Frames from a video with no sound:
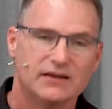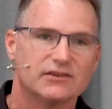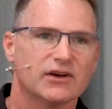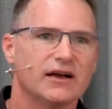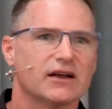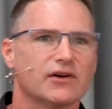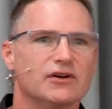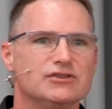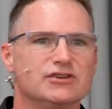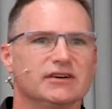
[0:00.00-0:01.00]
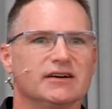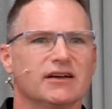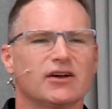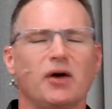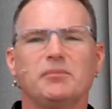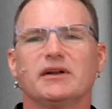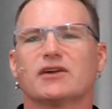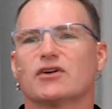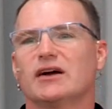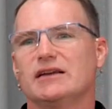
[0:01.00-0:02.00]
So I encourage you, come to
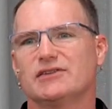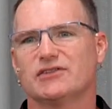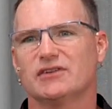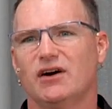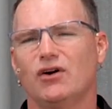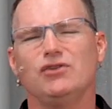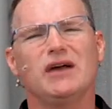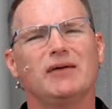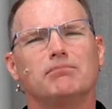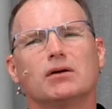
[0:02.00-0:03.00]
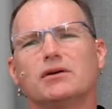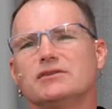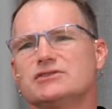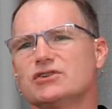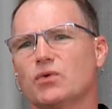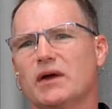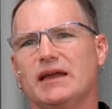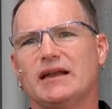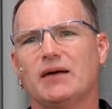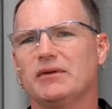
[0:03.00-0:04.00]
Christ. Oh, you got burdens you're
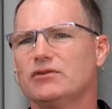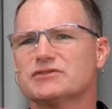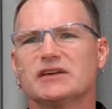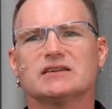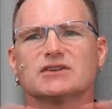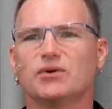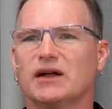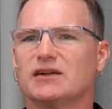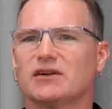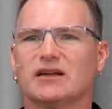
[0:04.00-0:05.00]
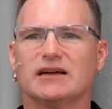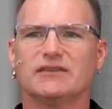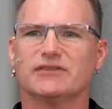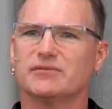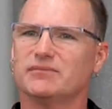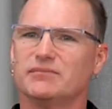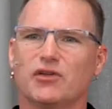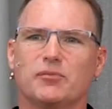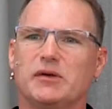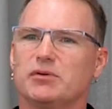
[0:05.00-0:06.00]
weighing. I mean, there's things going on in your life that
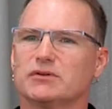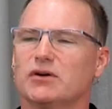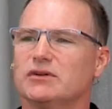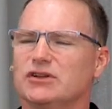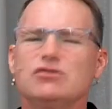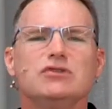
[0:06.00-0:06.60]
other people don't. You